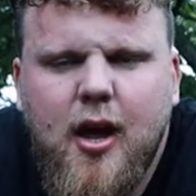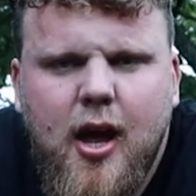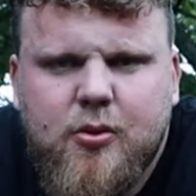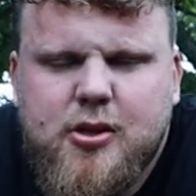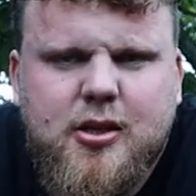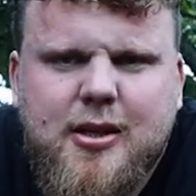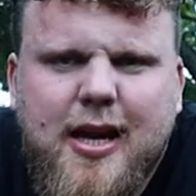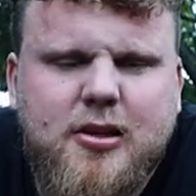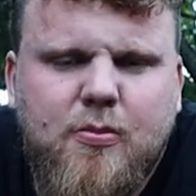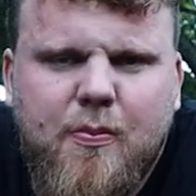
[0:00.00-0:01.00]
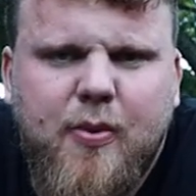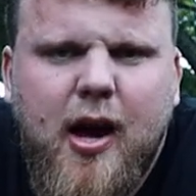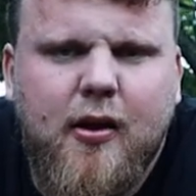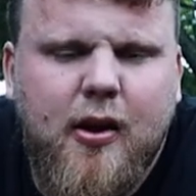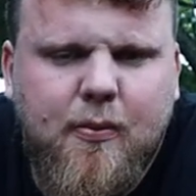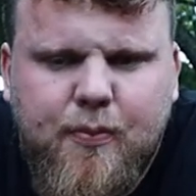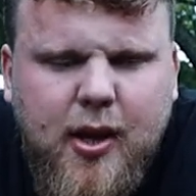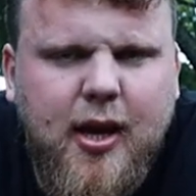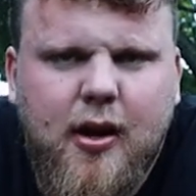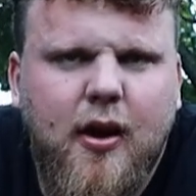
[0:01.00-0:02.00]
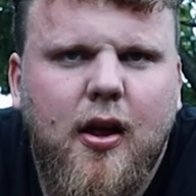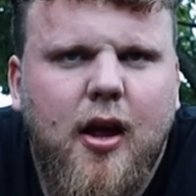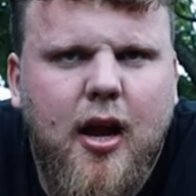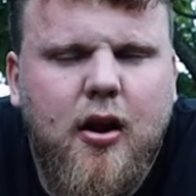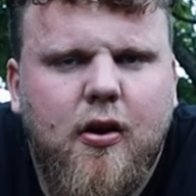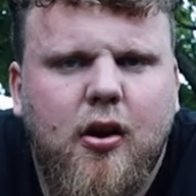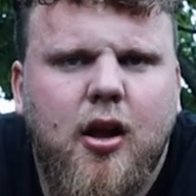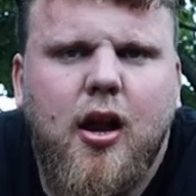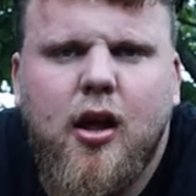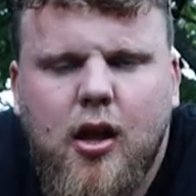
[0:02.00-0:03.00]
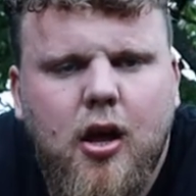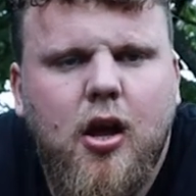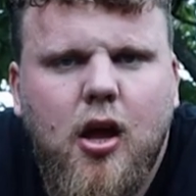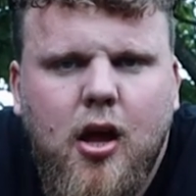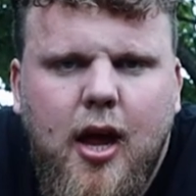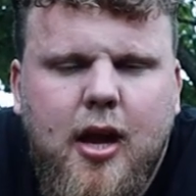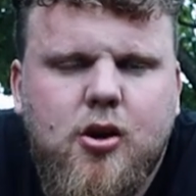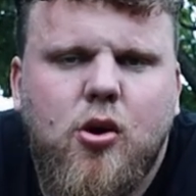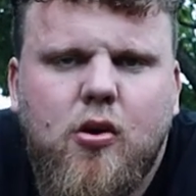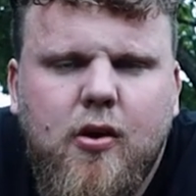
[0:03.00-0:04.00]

And it was just nice to be back competing in the kind of indoor